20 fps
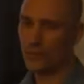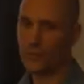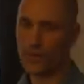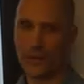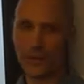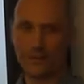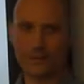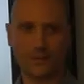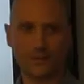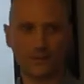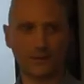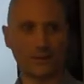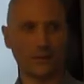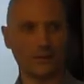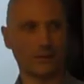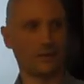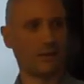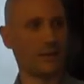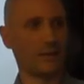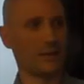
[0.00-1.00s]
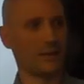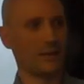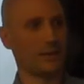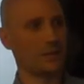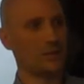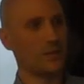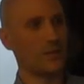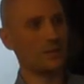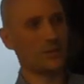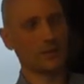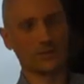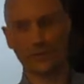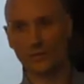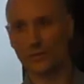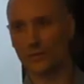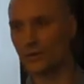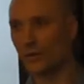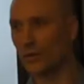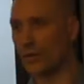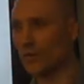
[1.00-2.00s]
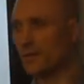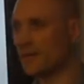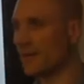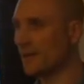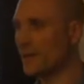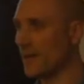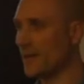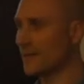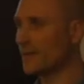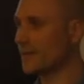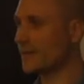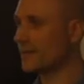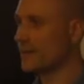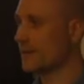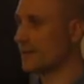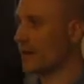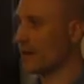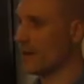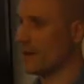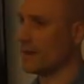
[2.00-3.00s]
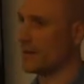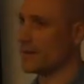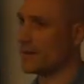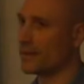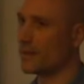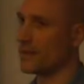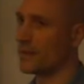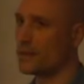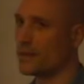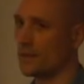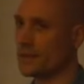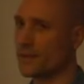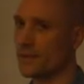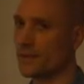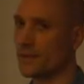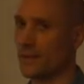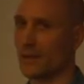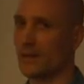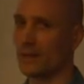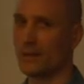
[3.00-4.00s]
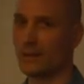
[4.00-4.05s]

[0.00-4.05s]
you that it's really important to optimize signatures